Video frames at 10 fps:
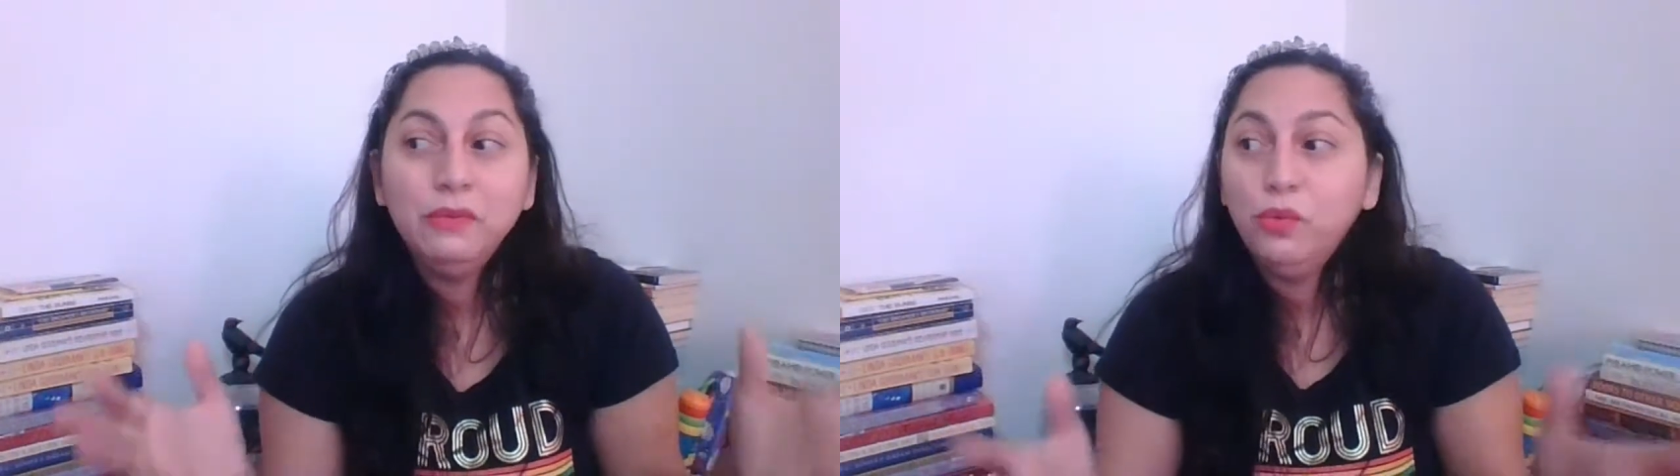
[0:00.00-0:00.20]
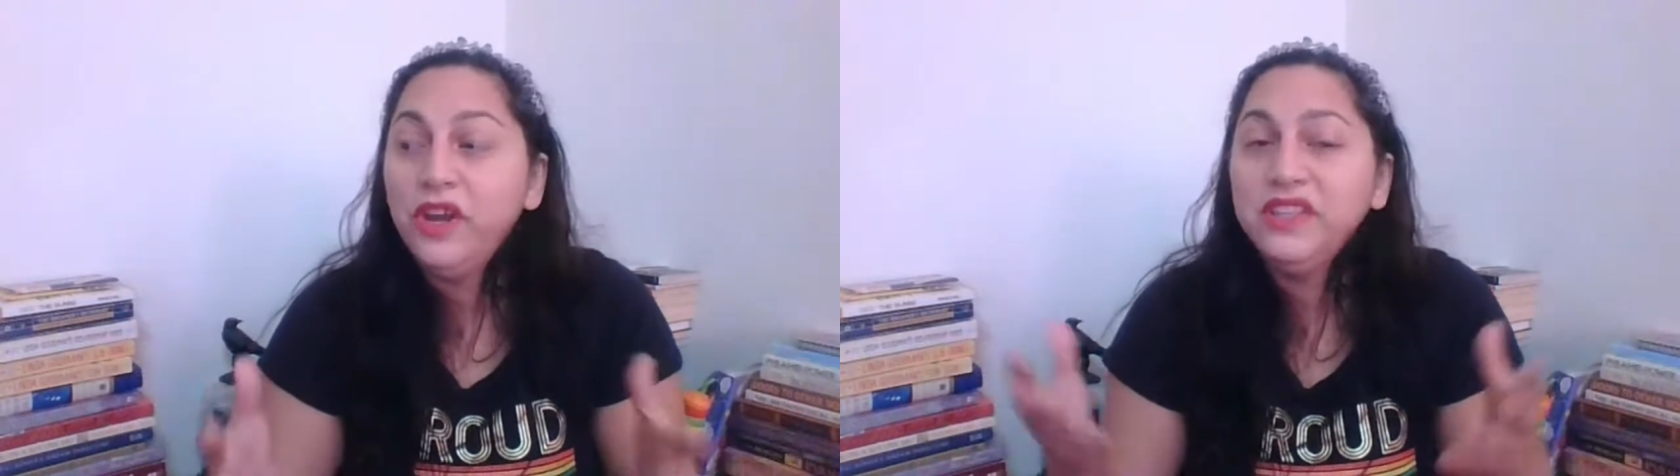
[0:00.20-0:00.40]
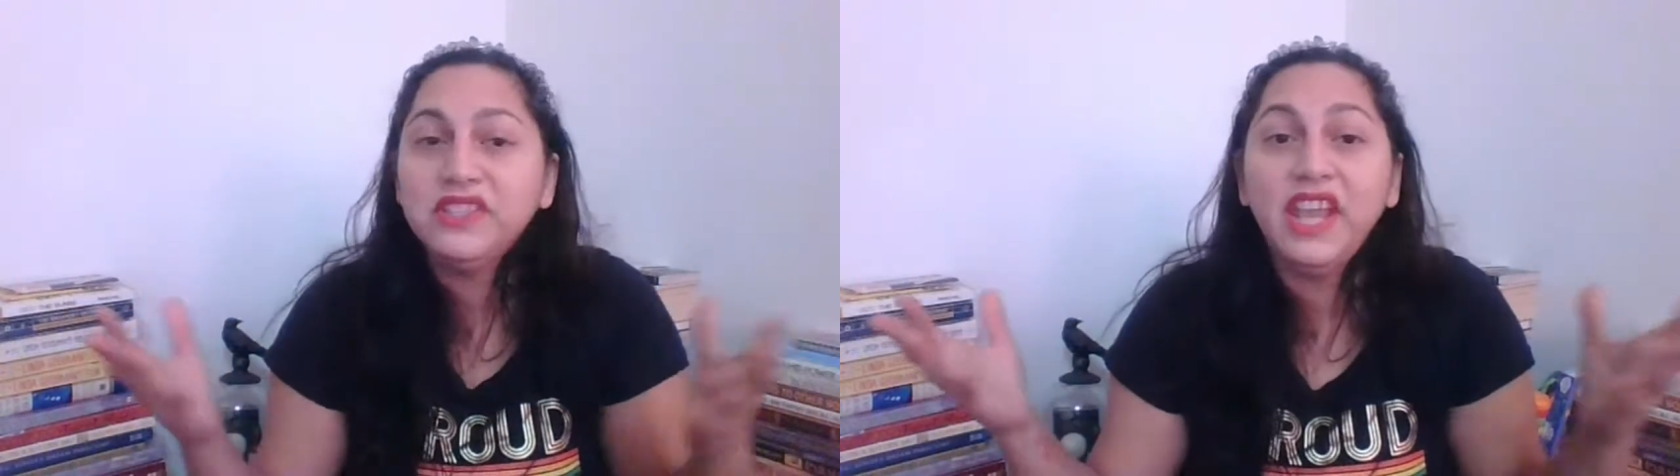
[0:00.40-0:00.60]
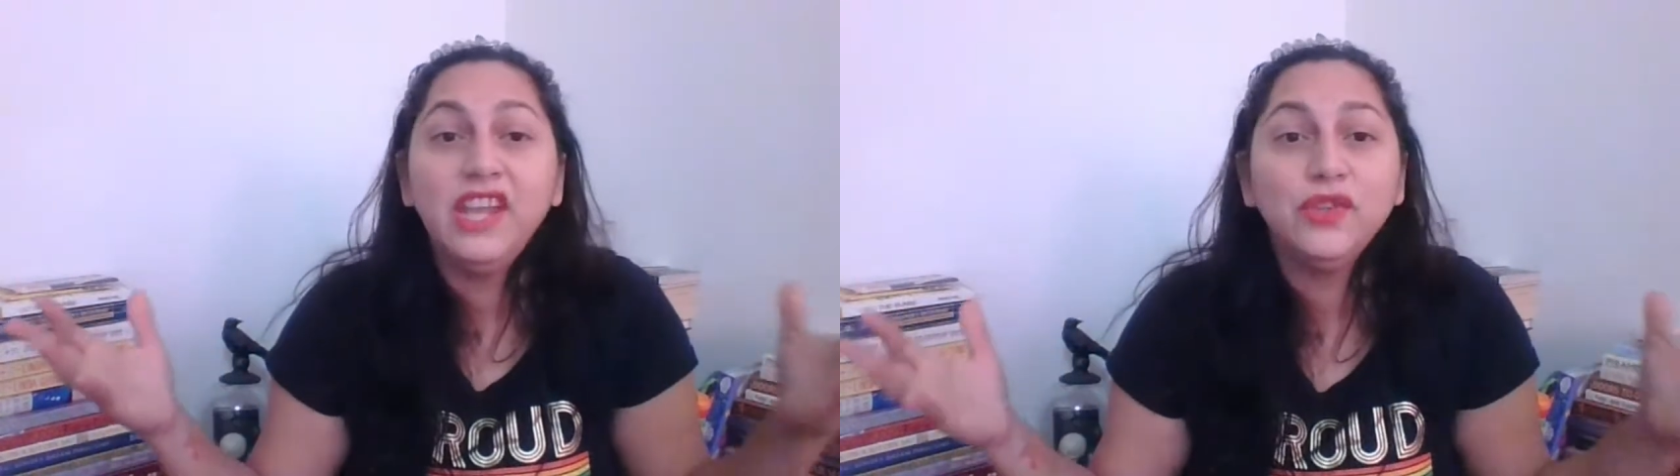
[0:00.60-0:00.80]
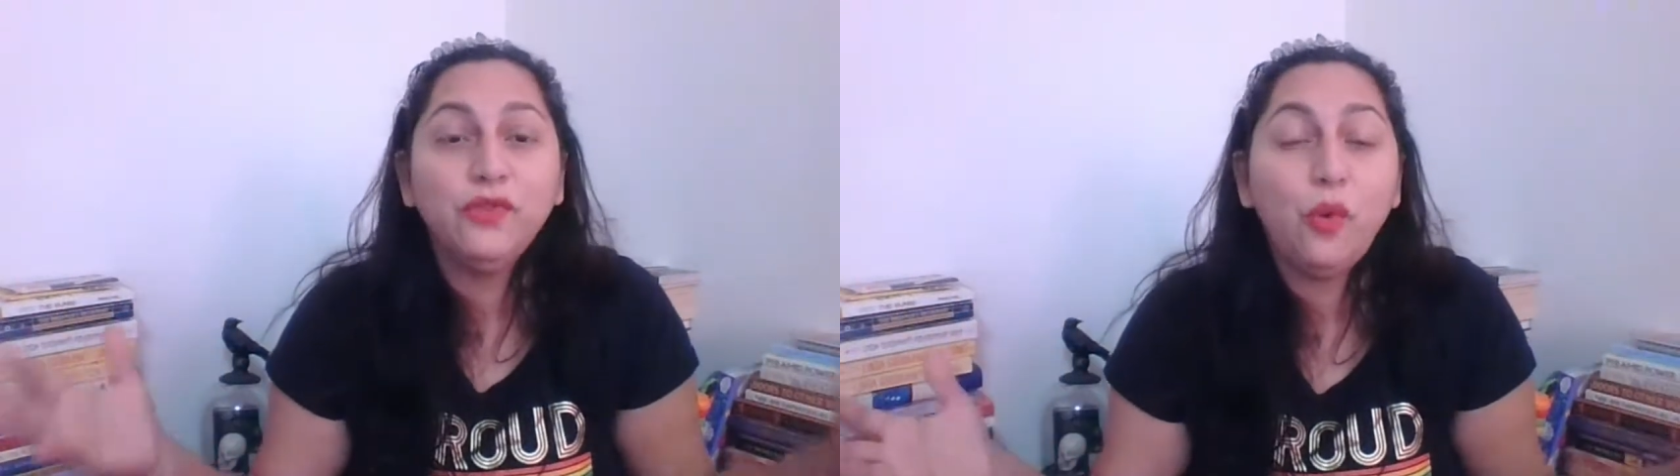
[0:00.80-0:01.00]
We're in this
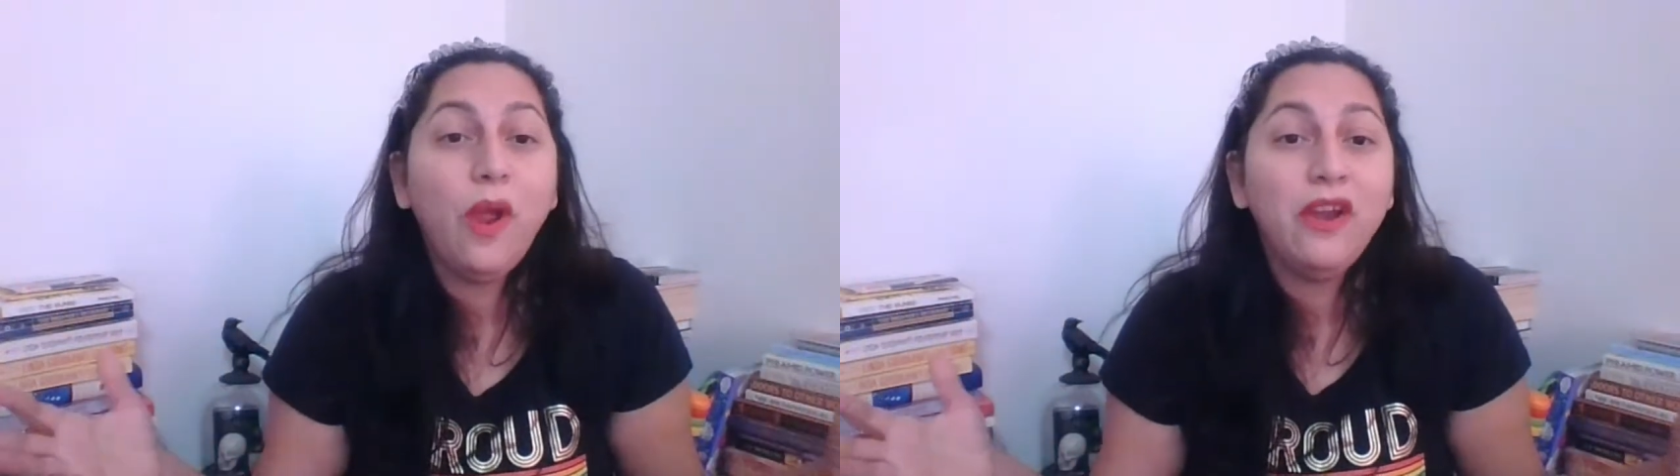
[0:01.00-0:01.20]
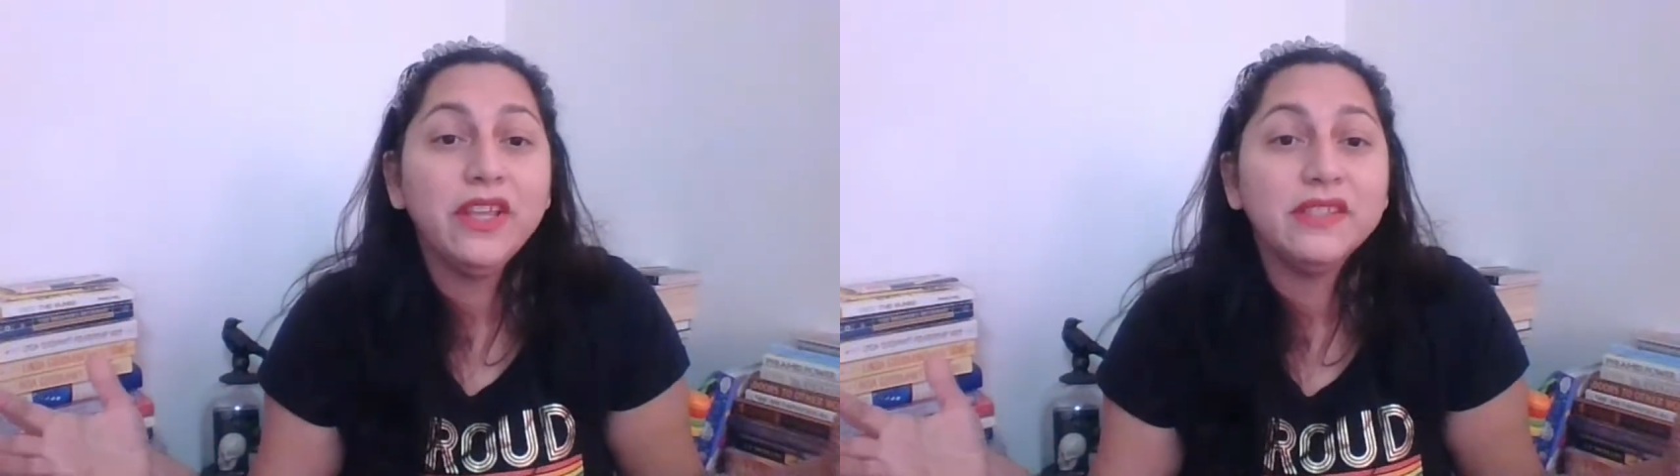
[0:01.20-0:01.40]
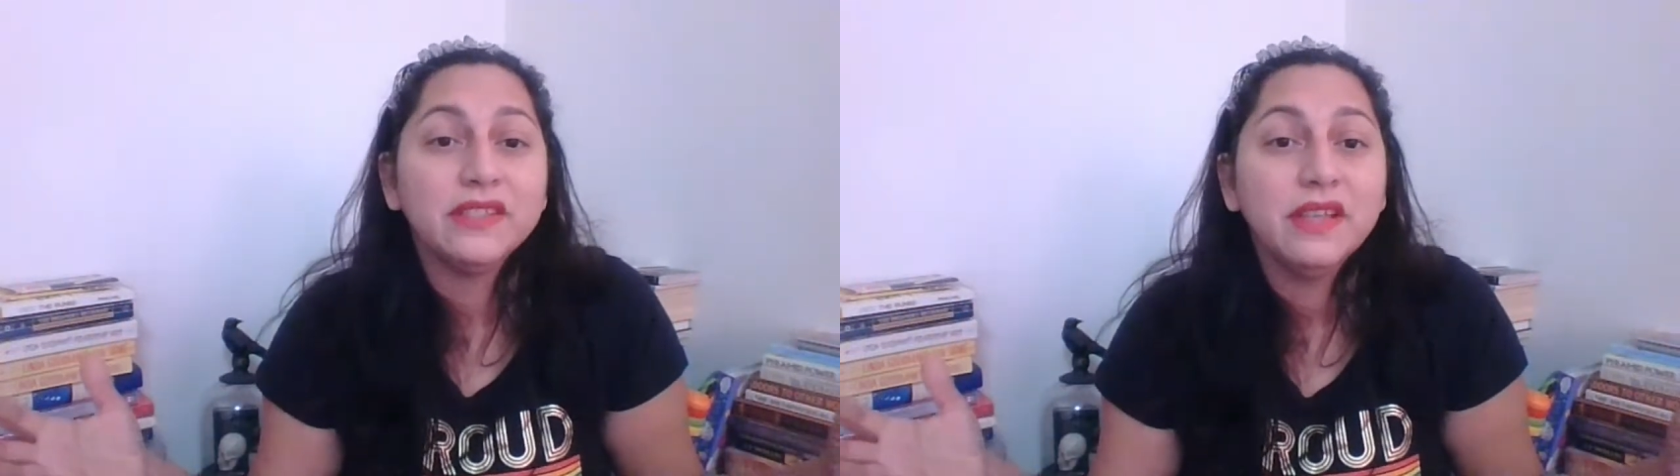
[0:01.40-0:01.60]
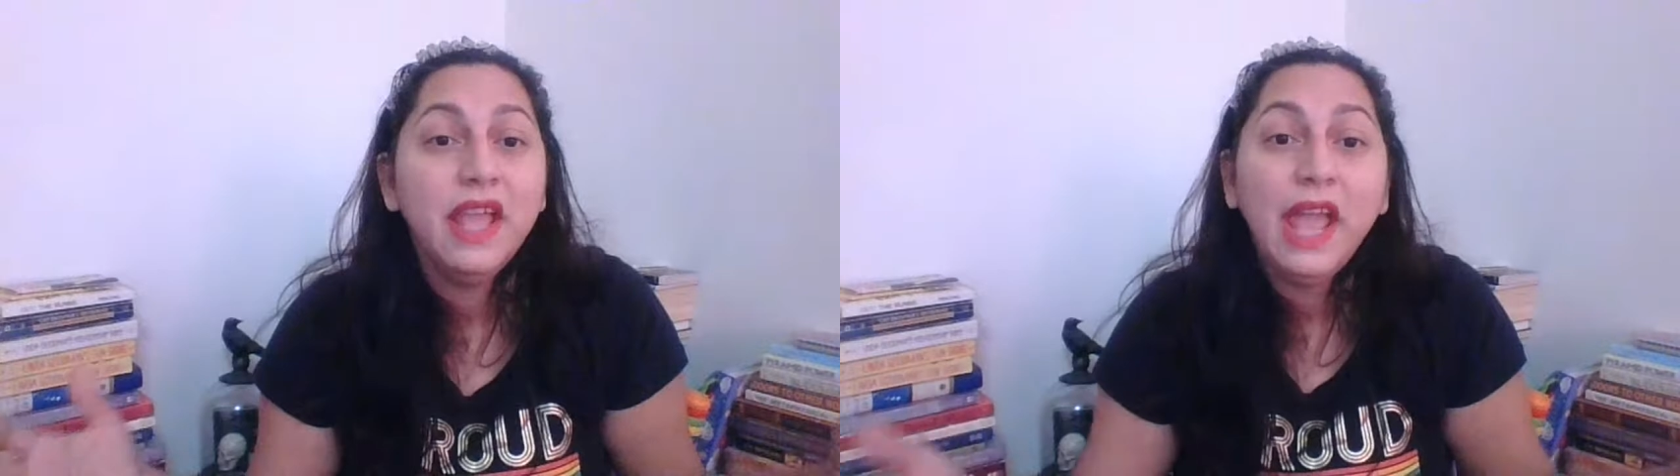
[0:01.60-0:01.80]
age of Aquarius.